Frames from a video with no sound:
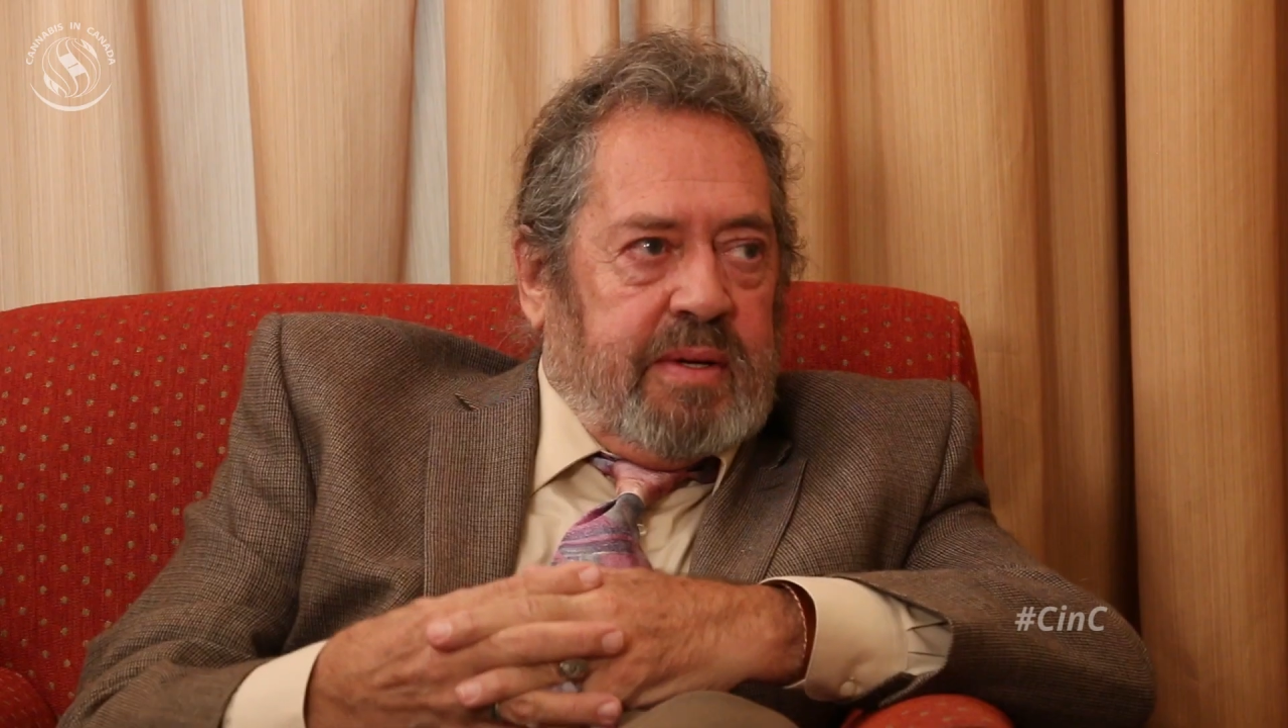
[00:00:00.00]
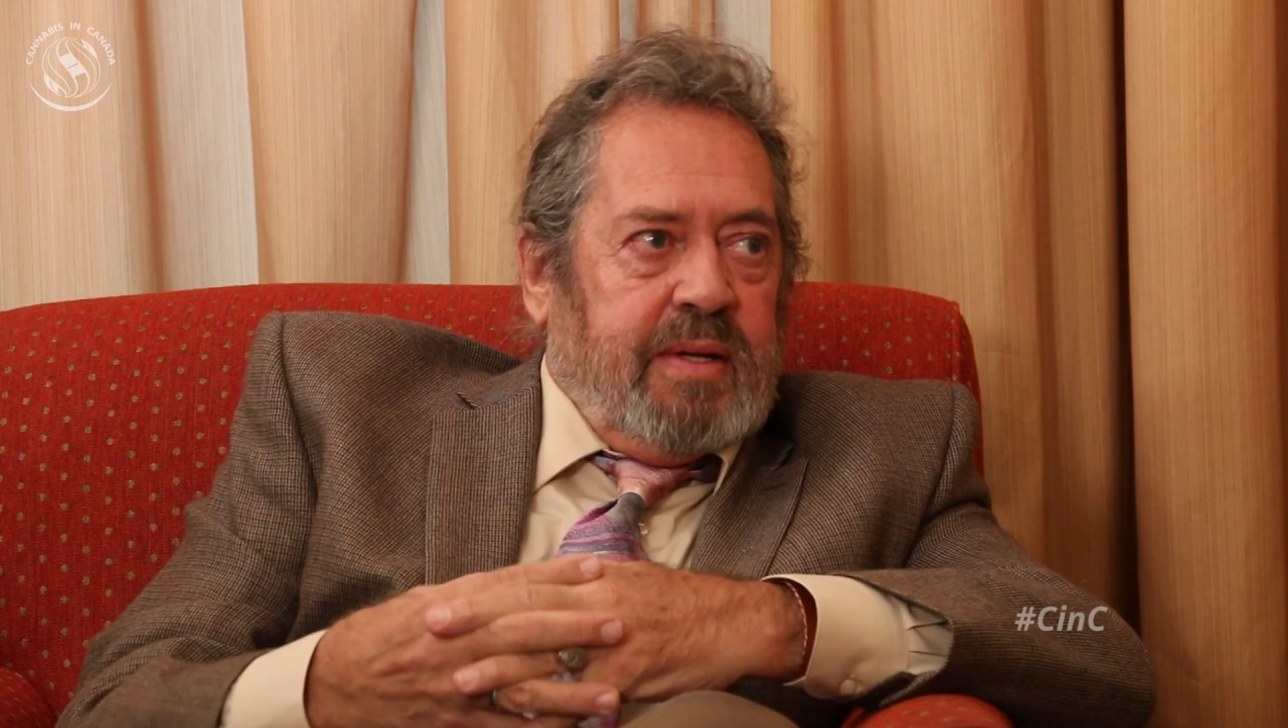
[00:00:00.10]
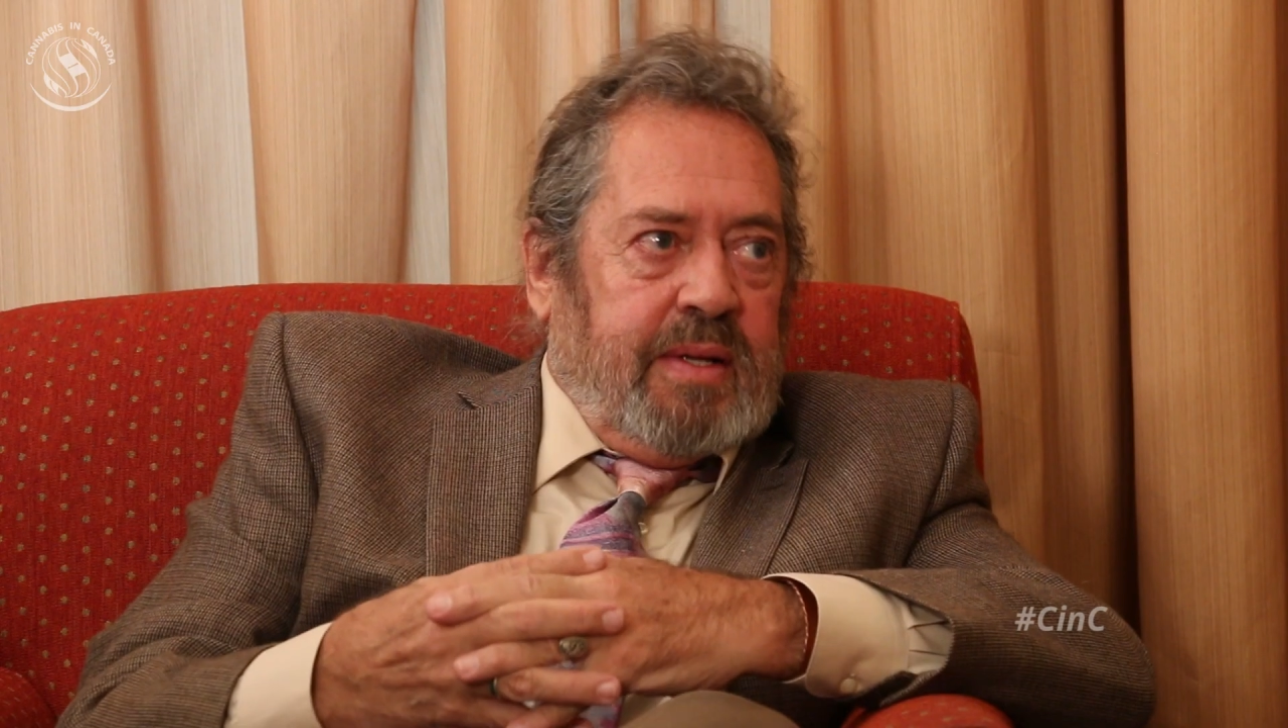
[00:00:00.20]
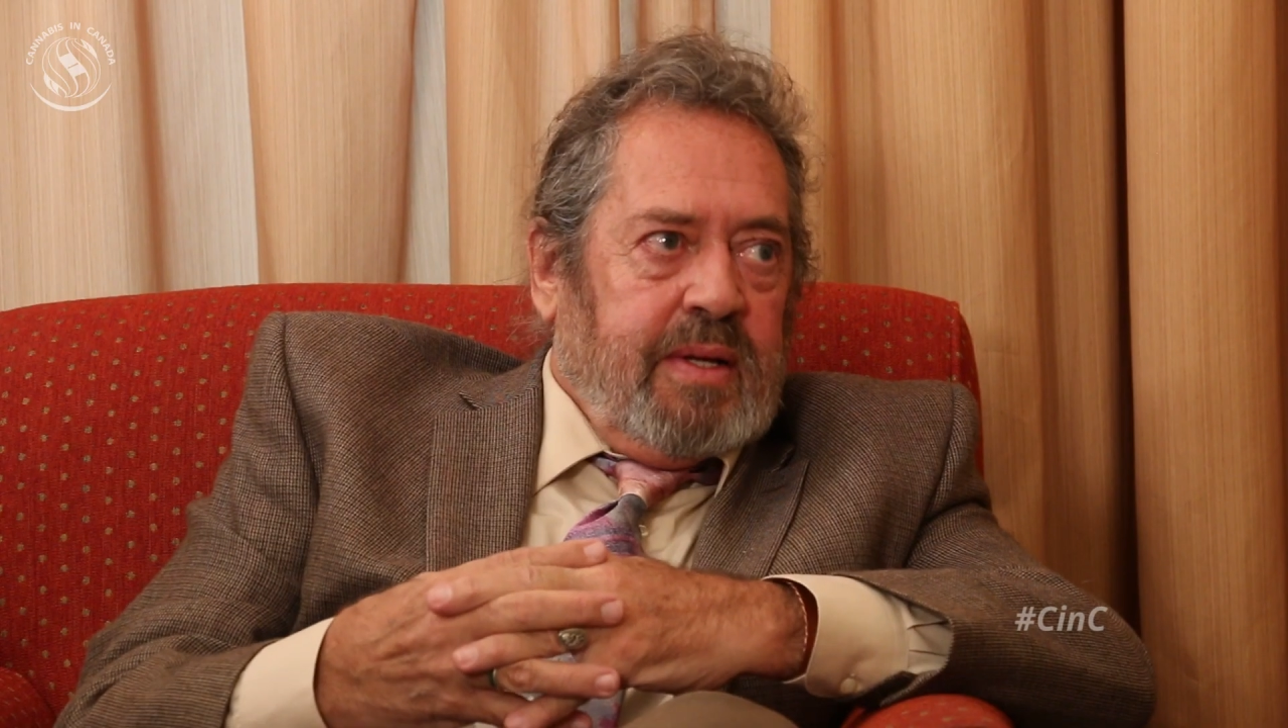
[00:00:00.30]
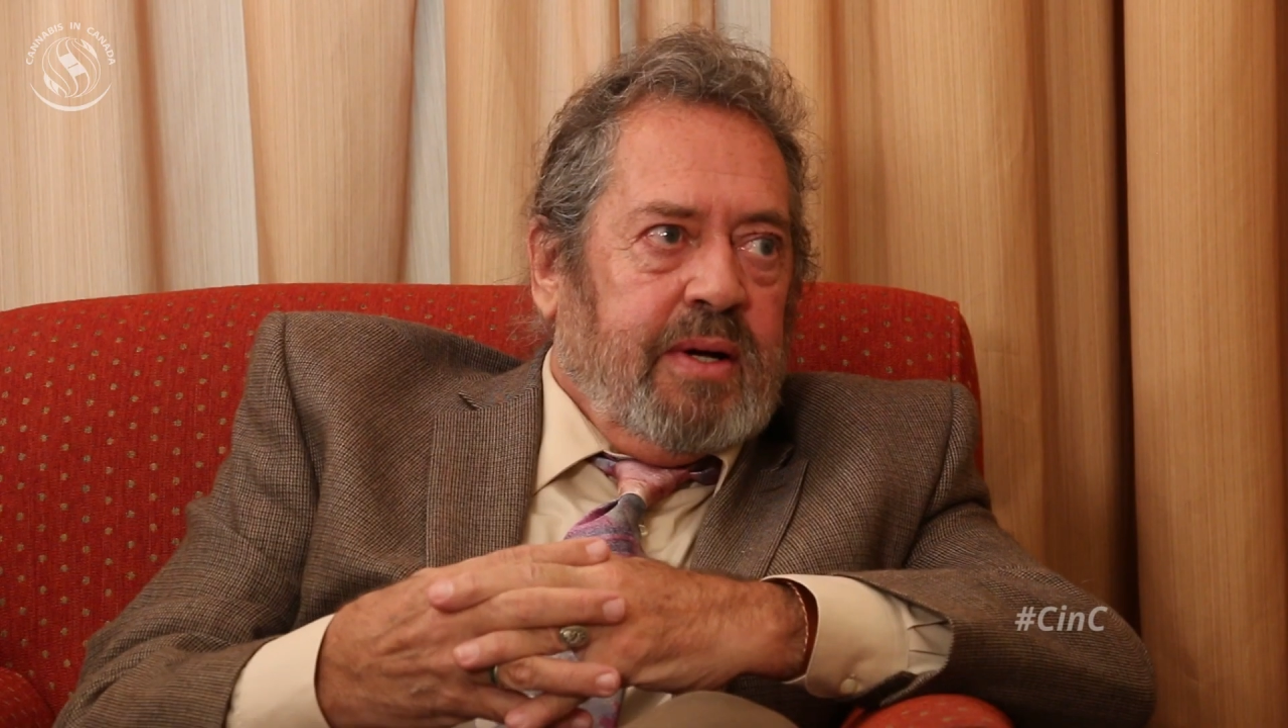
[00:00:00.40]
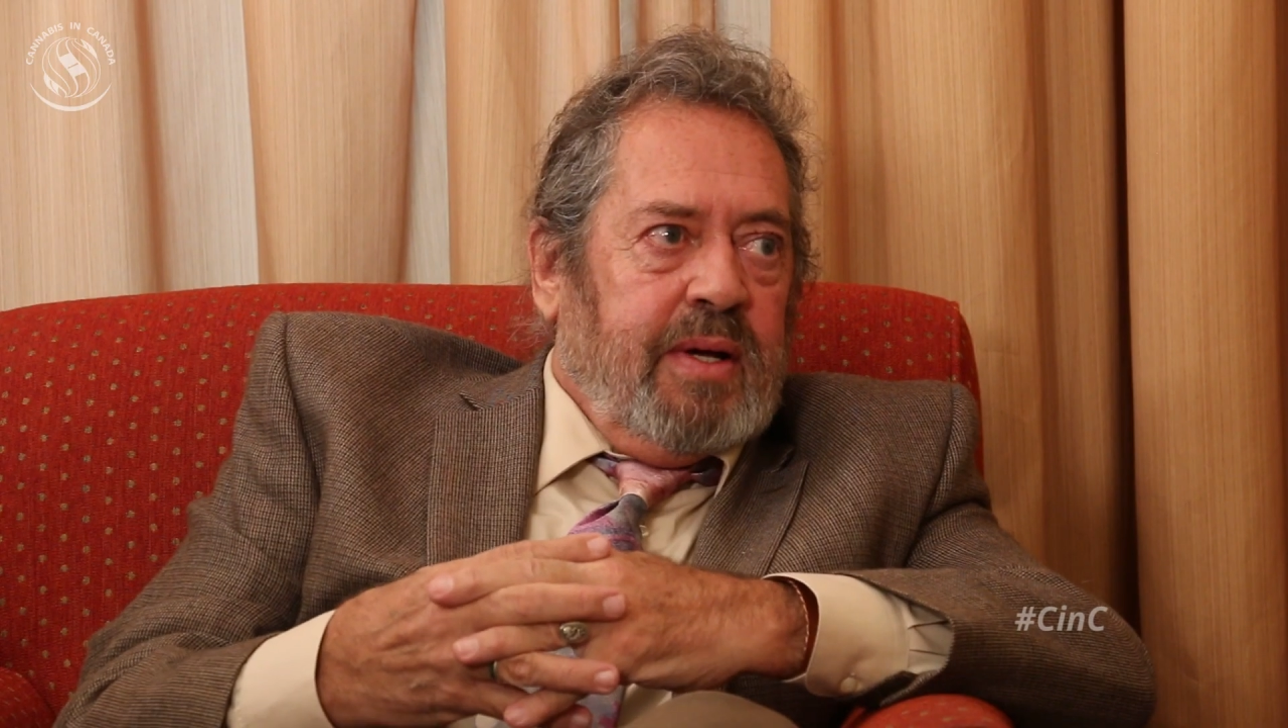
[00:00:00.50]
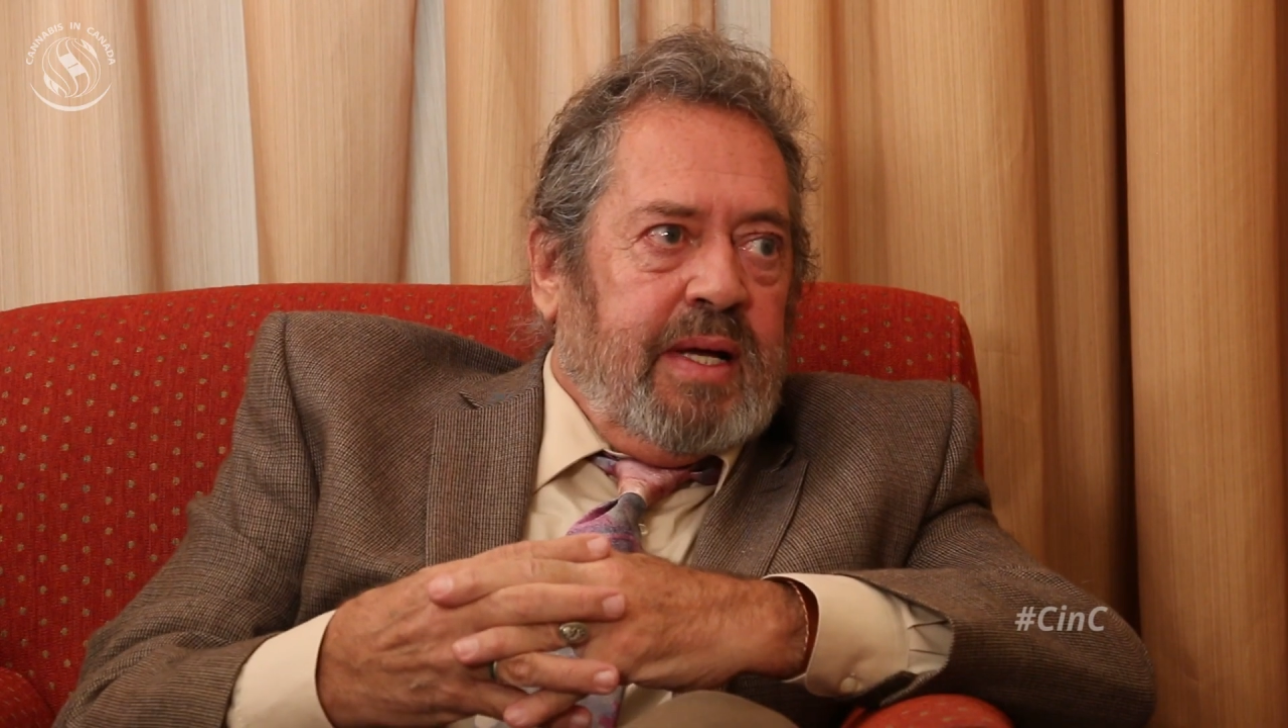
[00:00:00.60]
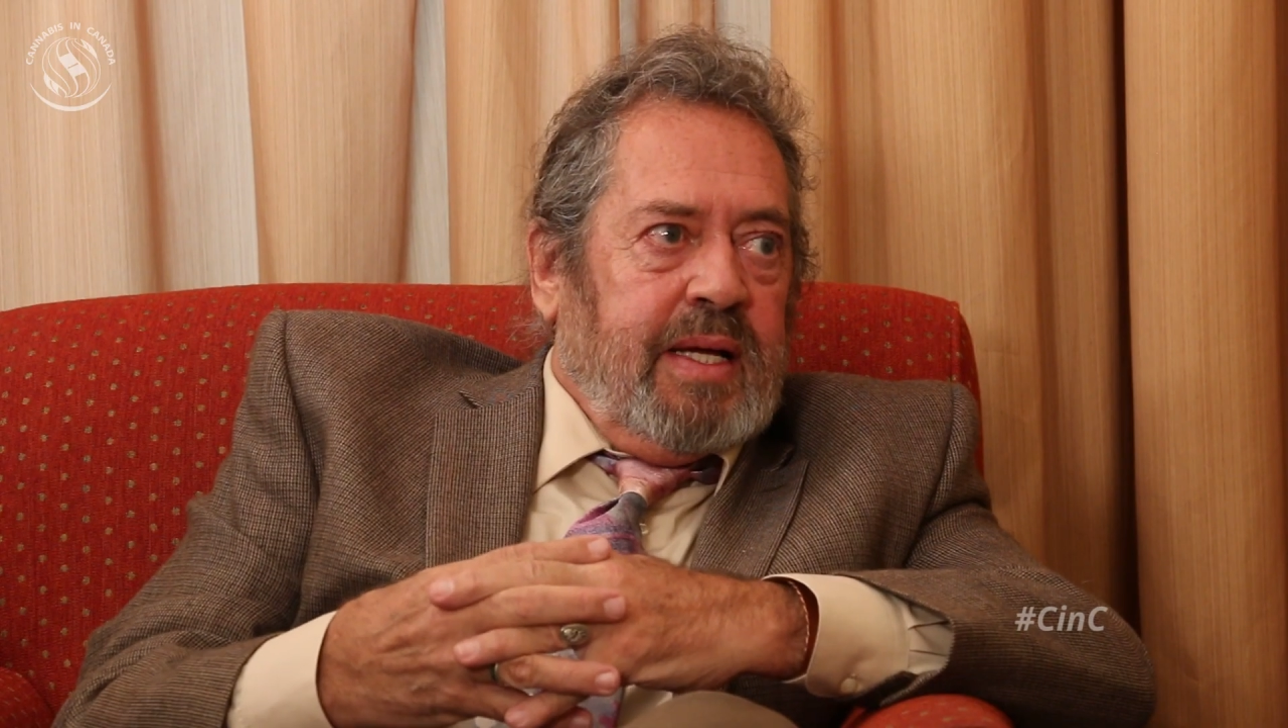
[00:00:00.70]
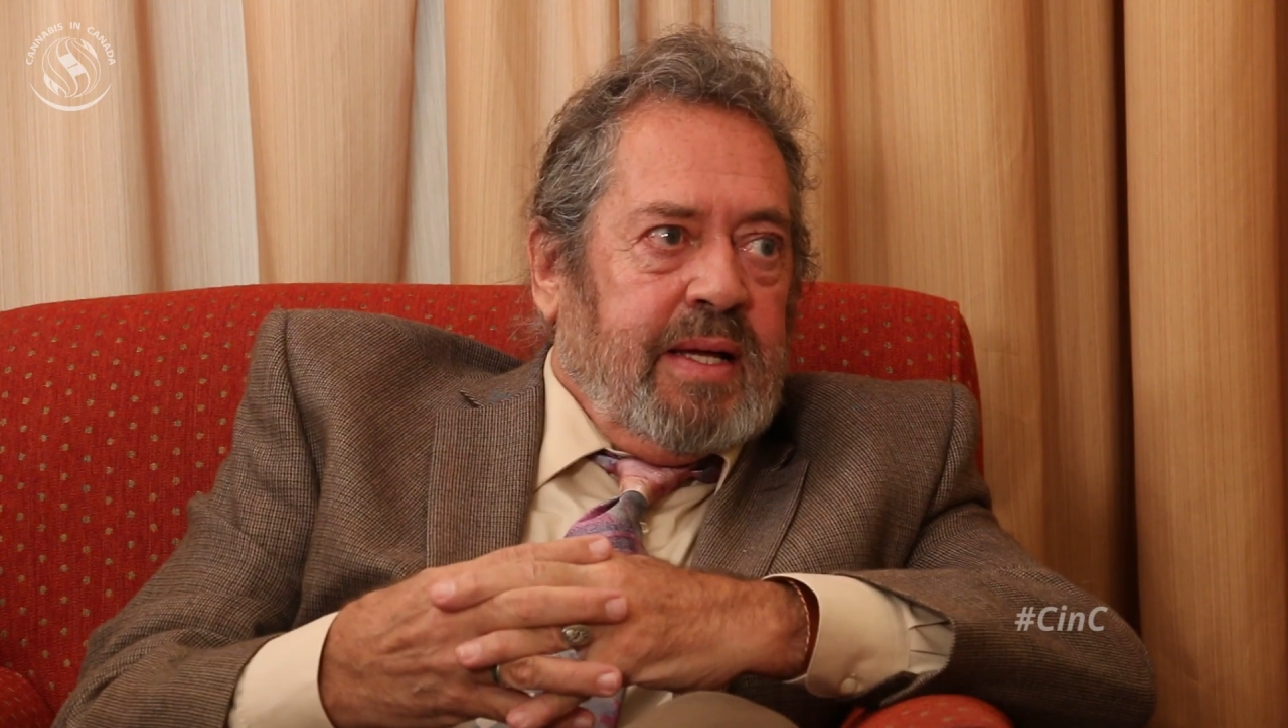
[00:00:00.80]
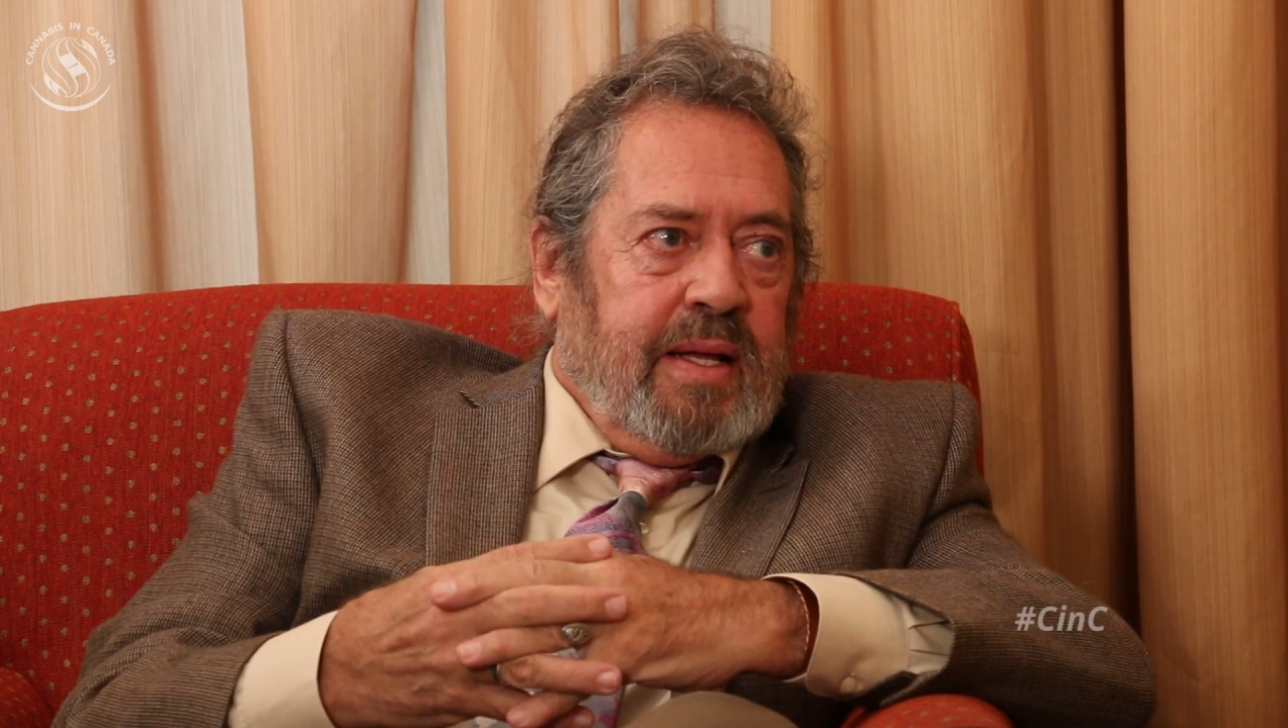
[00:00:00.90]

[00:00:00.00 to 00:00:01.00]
but absolutely, know,